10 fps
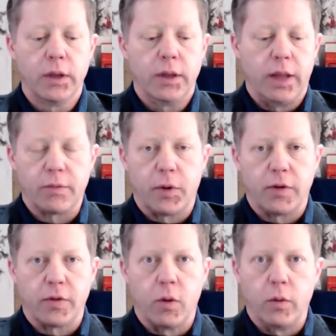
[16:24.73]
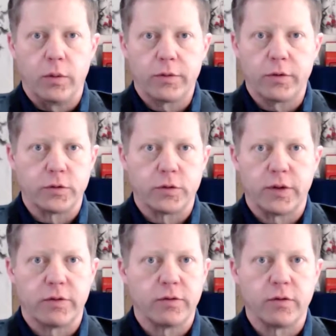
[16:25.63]
as part of the whole social
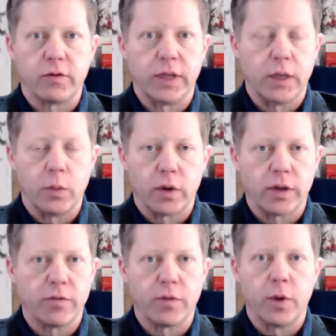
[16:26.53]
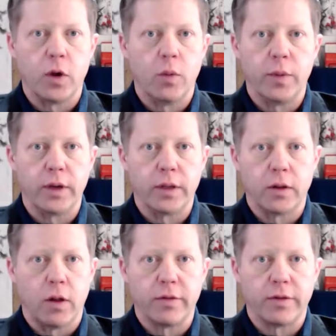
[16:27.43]
distancing and working from home and
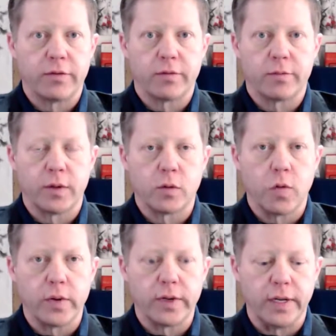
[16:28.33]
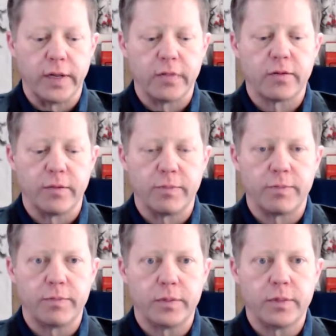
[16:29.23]
all, all this this quarantine is the
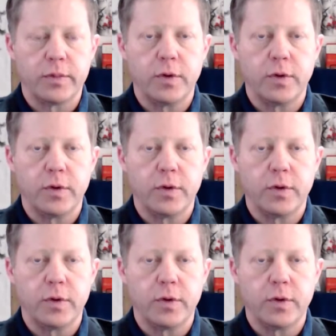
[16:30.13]
yes.